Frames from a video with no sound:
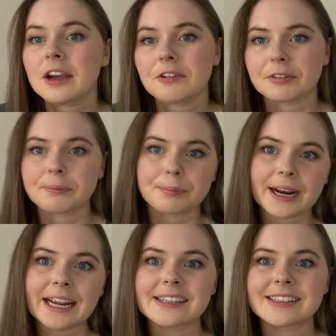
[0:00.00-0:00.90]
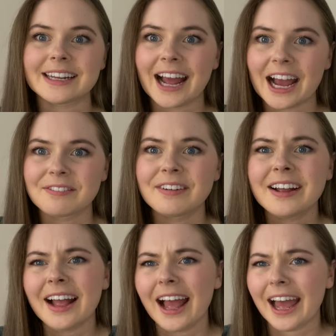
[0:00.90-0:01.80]
from brands that have
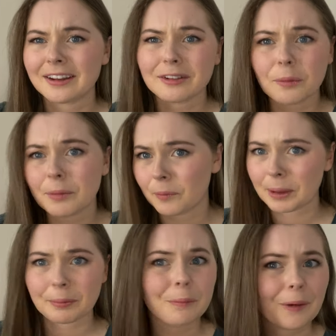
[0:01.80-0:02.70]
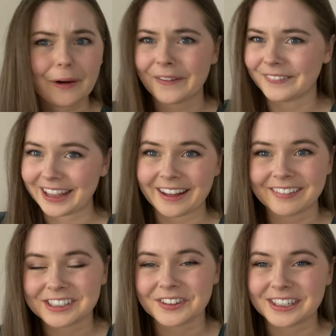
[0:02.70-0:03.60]
had a lot more people work on the
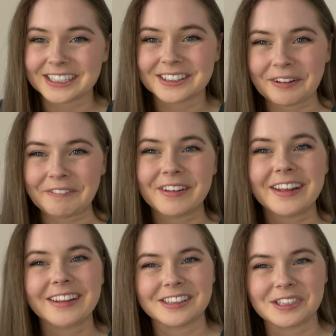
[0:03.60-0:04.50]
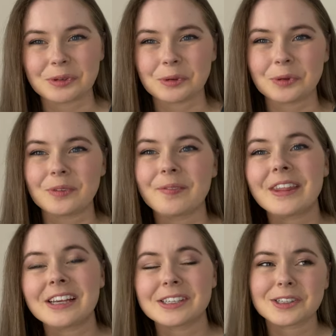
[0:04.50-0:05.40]
electronics of the tool.
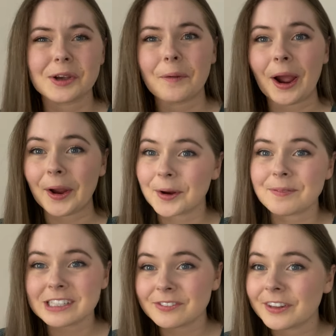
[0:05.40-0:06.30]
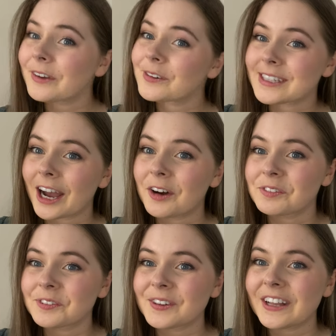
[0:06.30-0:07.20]
So I hope this video was
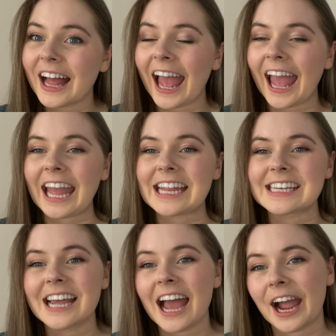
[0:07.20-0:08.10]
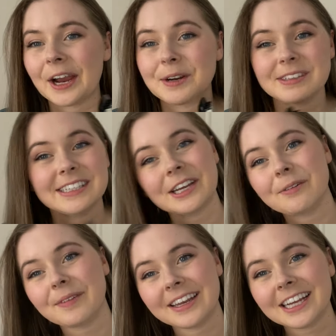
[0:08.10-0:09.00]
helpful, and I hope to see you
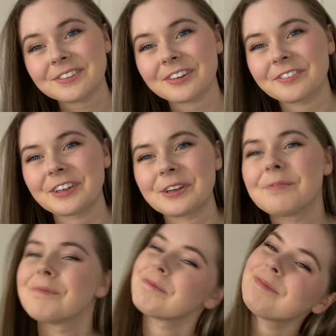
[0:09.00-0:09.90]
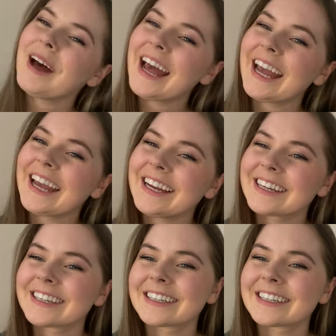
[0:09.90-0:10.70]
on my next review. Bye!